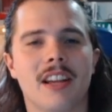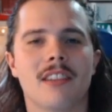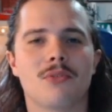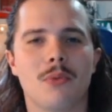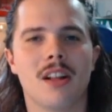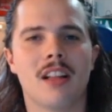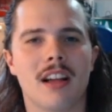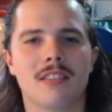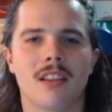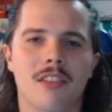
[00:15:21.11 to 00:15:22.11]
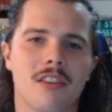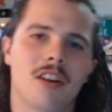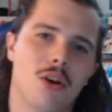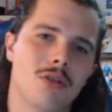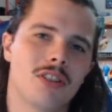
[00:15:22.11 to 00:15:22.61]
as well as other
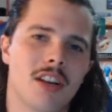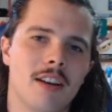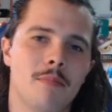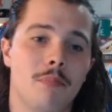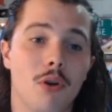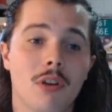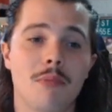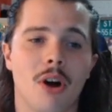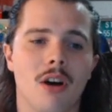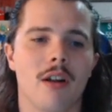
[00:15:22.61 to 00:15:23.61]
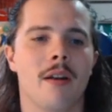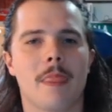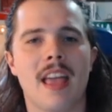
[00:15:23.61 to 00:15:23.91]
Ghost-type Pokemon.